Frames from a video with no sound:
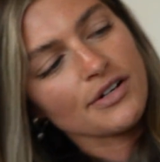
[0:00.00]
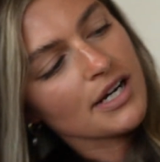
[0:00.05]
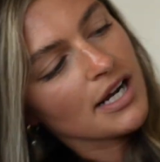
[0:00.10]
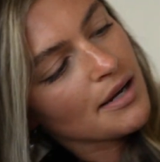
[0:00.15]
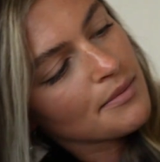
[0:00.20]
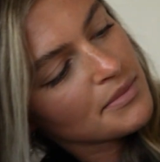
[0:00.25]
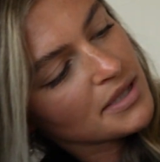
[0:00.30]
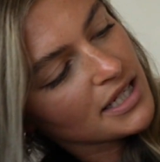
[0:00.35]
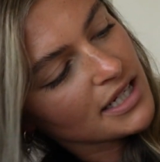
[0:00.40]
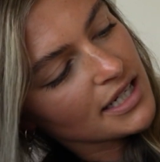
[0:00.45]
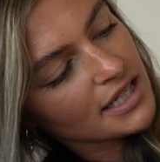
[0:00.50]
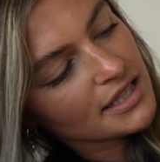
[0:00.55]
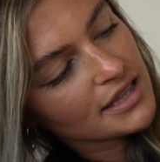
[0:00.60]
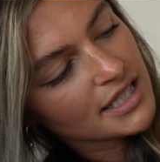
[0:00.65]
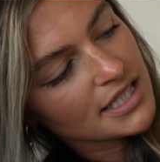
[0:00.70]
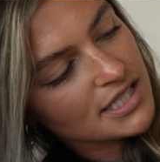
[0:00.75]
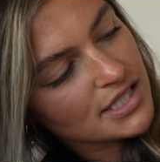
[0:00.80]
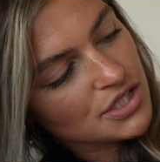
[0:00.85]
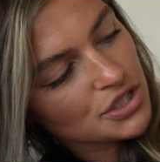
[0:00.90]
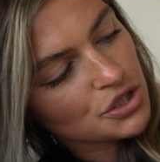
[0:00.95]
coming in
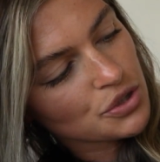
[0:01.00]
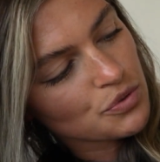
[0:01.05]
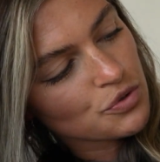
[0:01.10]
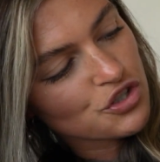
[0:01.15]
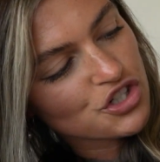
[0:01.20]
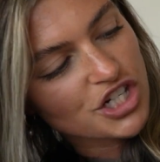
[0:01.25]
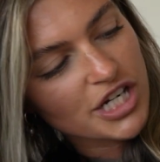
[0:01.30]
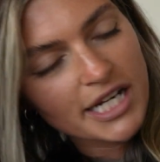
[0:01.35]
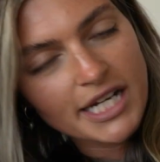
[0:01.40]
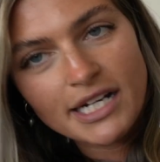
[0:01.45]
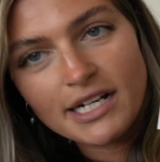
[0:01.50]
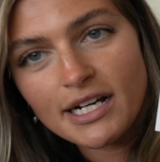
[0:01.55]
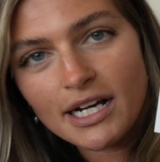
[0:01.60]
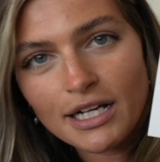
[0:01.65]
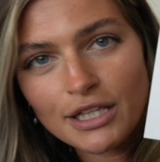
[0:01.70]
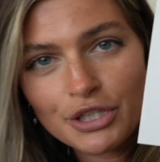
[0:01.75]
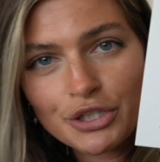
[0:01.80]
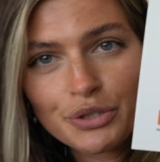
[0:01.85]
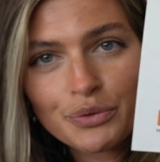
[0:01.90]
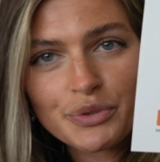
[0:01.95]
this new jade
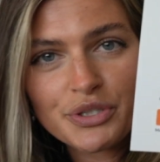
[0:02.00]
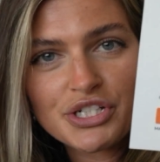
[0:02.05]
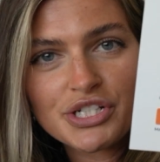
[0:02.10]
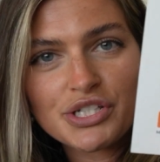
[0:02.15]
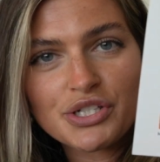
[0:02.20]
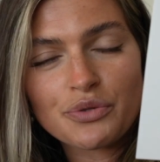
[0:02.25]
color, which is